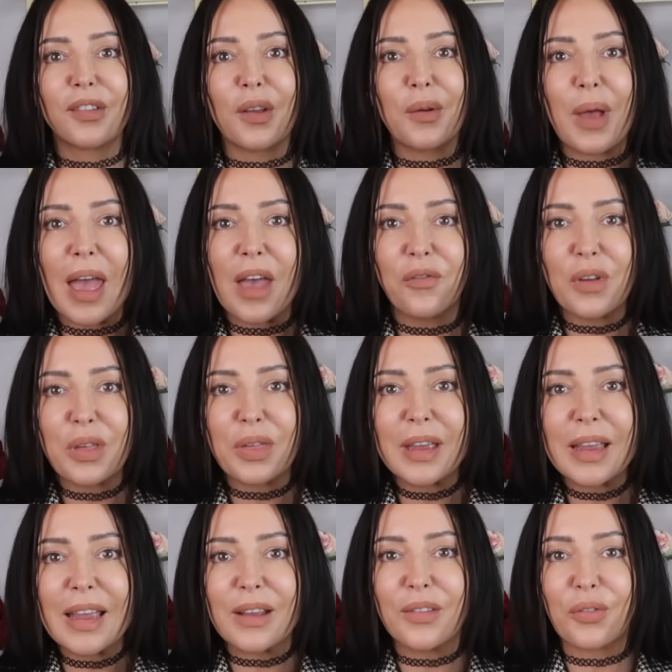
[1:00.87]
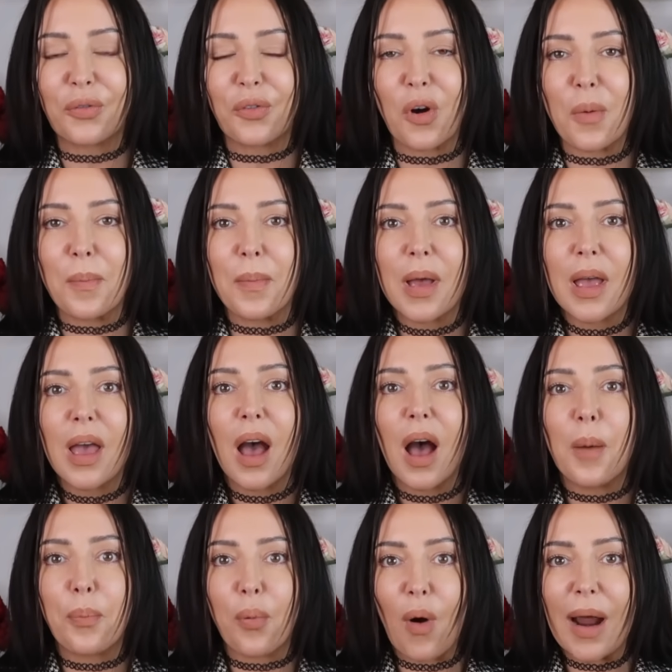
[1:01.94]
So everything is from
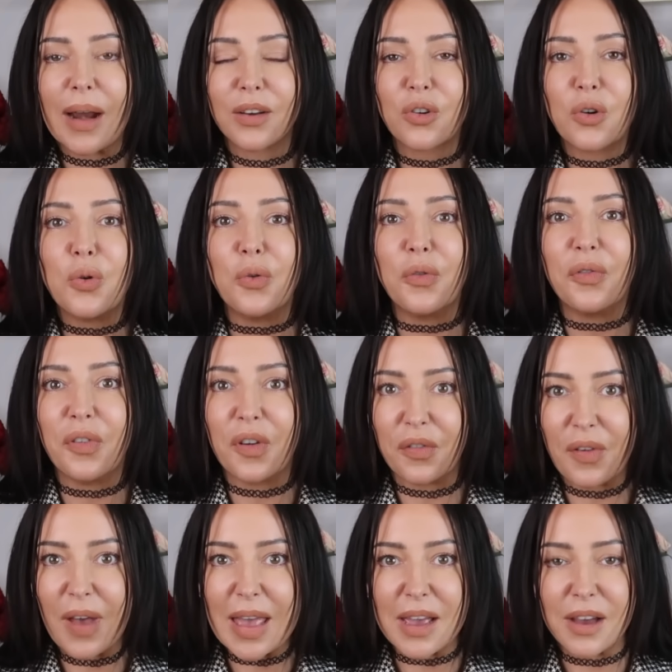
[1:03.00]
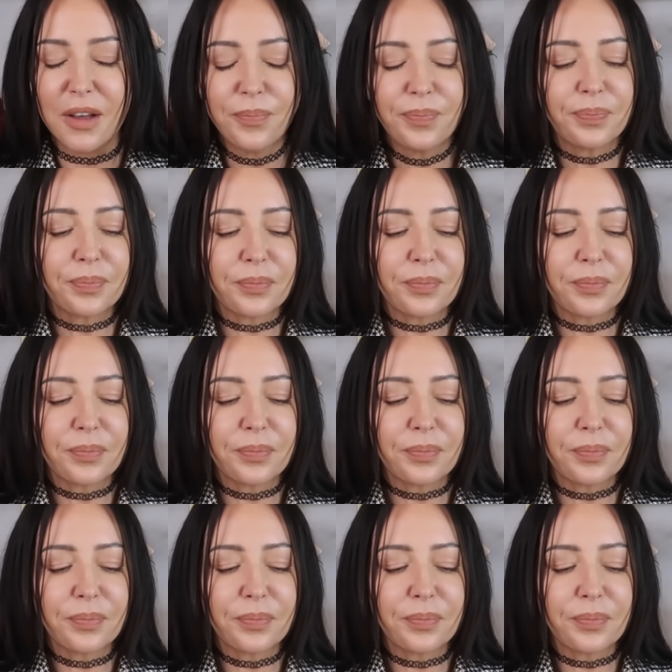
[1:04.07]
a brand called Viveya.